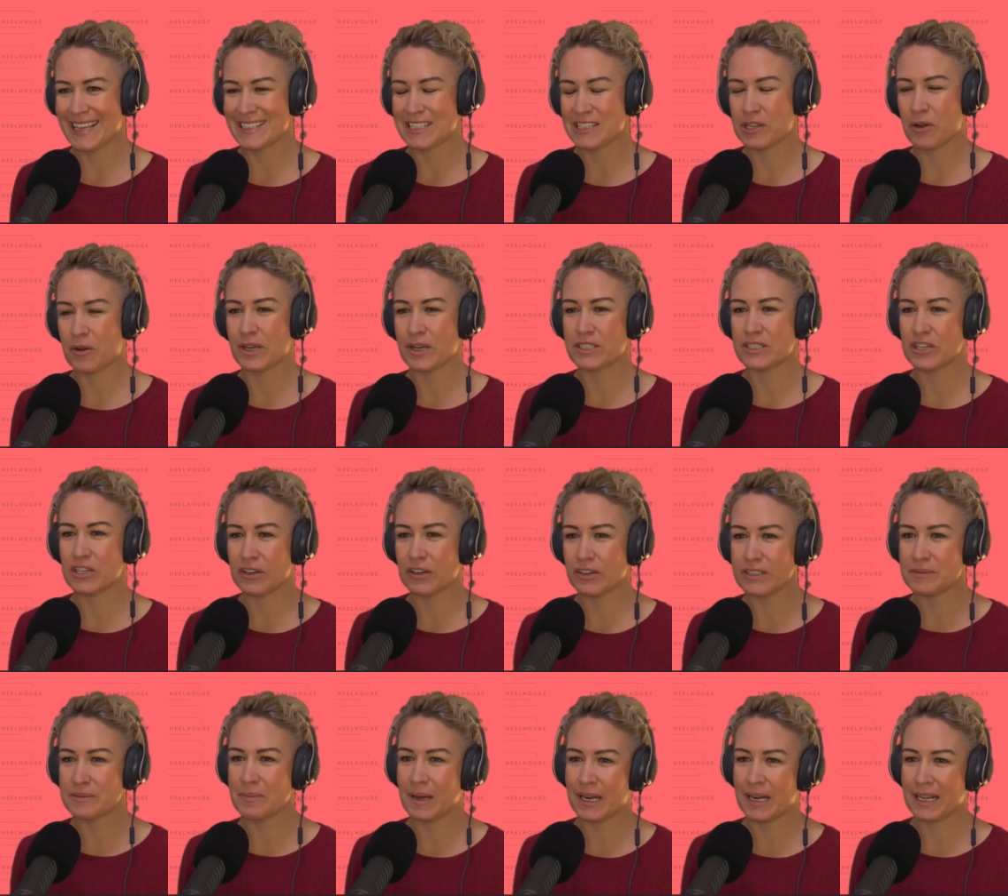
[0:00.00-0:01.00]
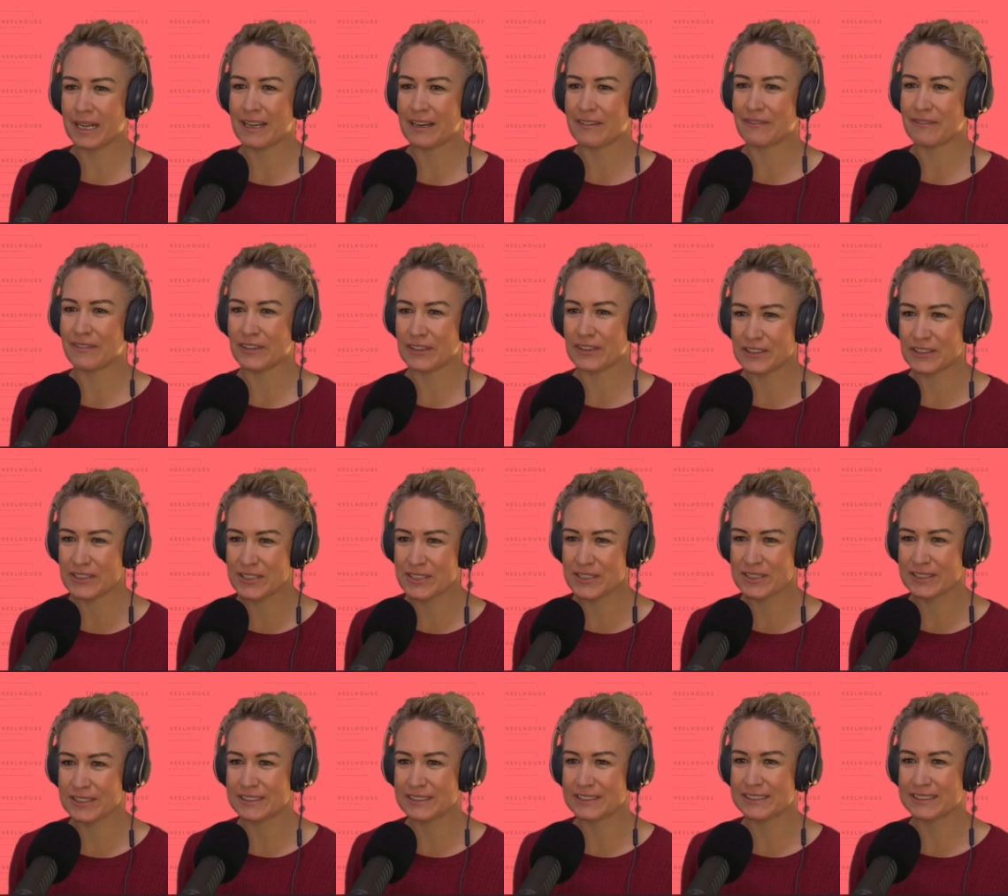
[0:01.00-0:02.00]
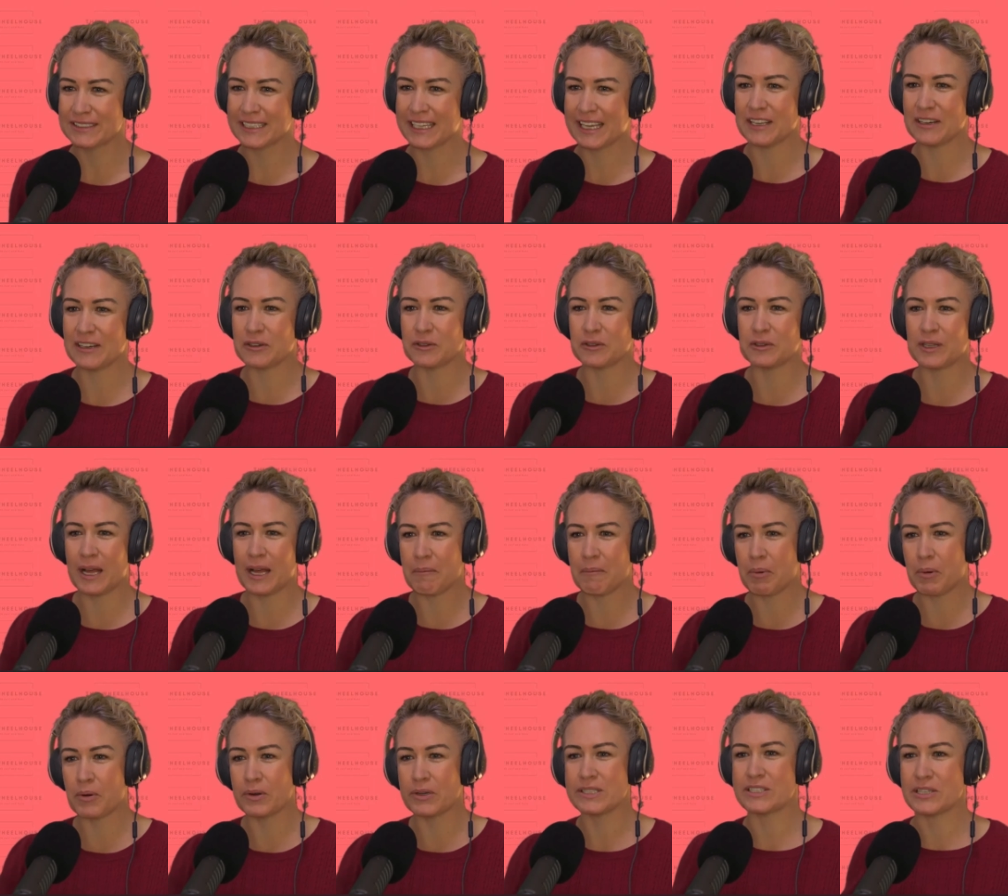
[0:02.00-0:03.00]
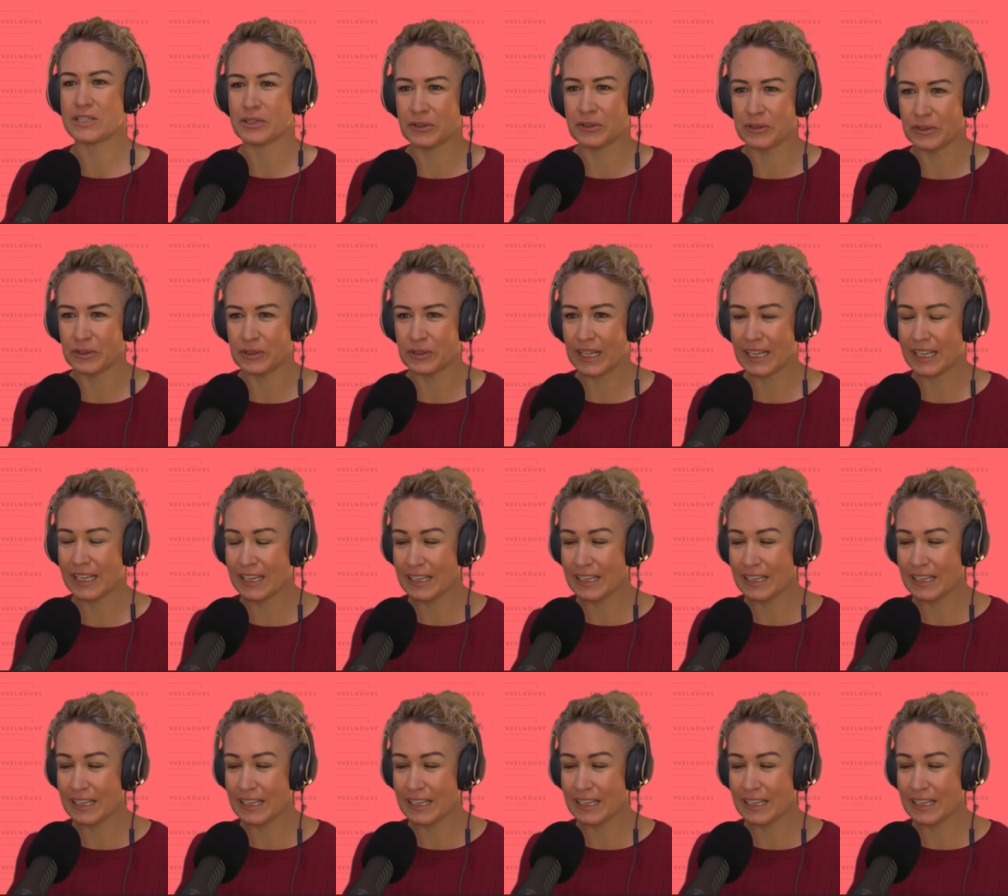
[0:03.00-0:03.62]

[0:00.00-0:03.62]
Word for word: And so I chose Marianne Vos to get all our points haul.